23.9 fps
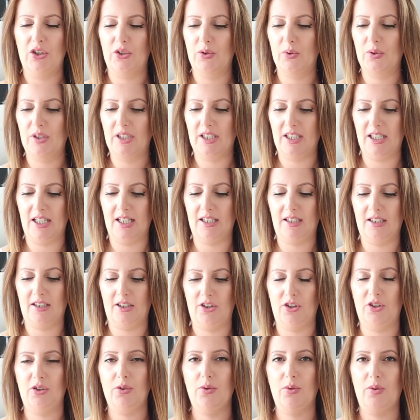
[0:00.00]

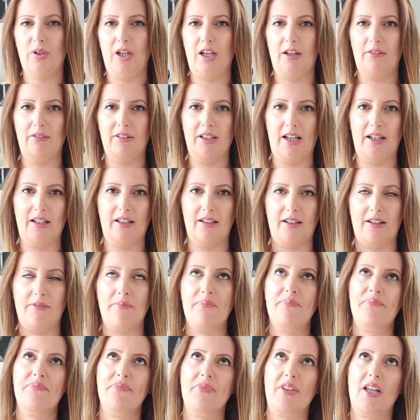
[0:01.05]
You have like a
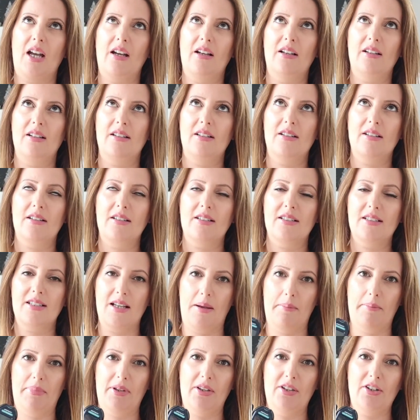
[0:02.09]

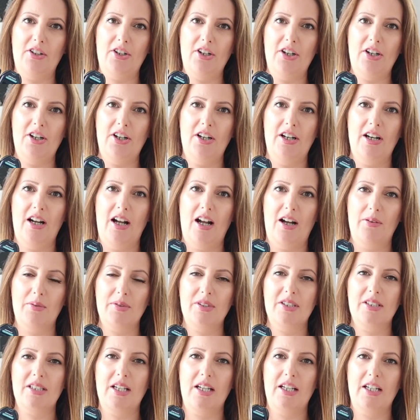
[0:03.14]
sampler, I
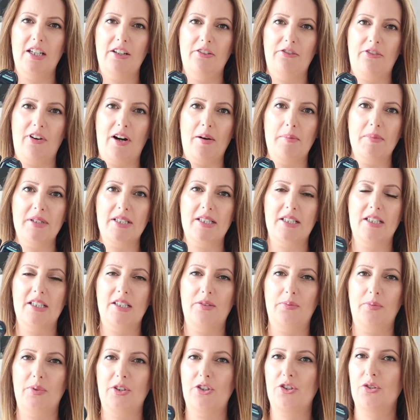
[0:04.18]
would say, in
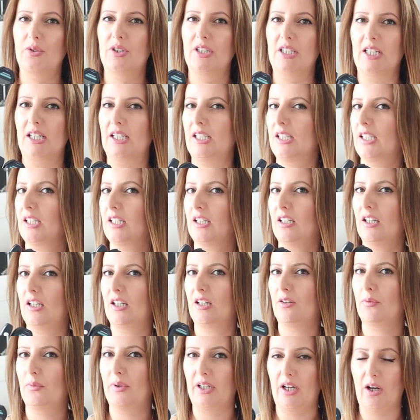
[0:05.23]
pharmacies, which you get
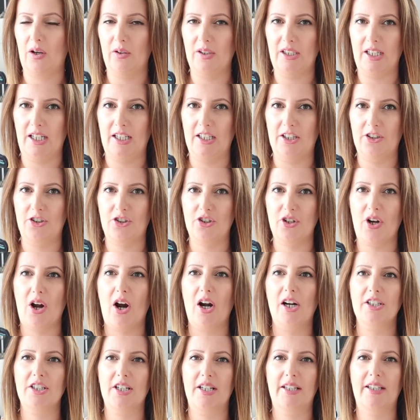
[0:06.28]
without any
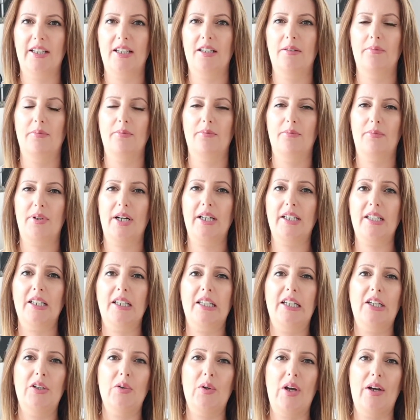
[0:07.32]
charge, and then
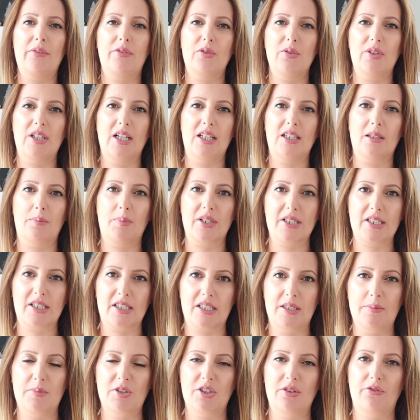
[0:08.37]
practically you have to get a
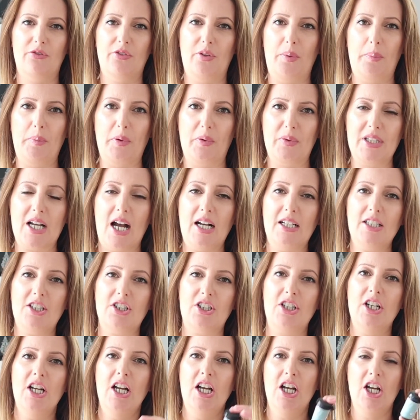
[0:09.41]
prescription from your
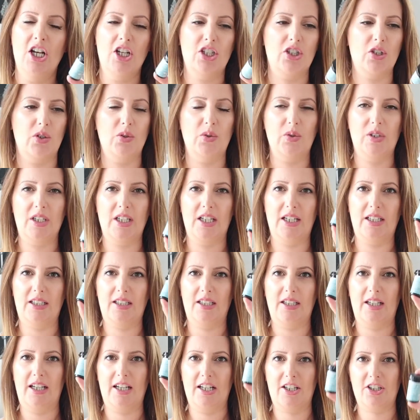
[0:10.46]
doctor, so you get
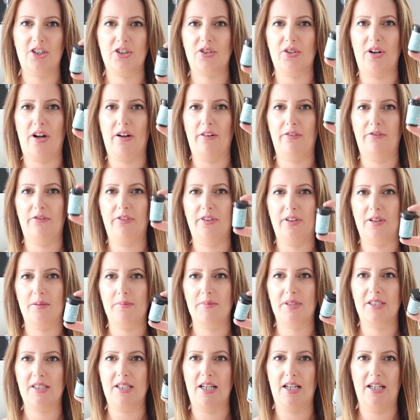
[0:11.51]
extra
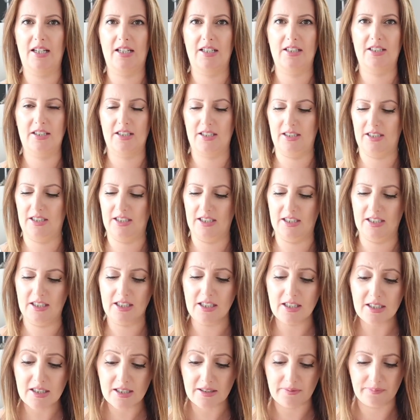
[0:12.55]
films and
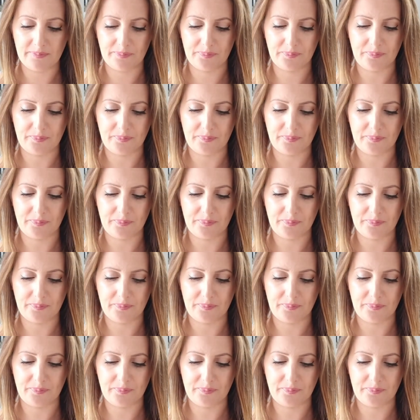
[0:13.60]
needles.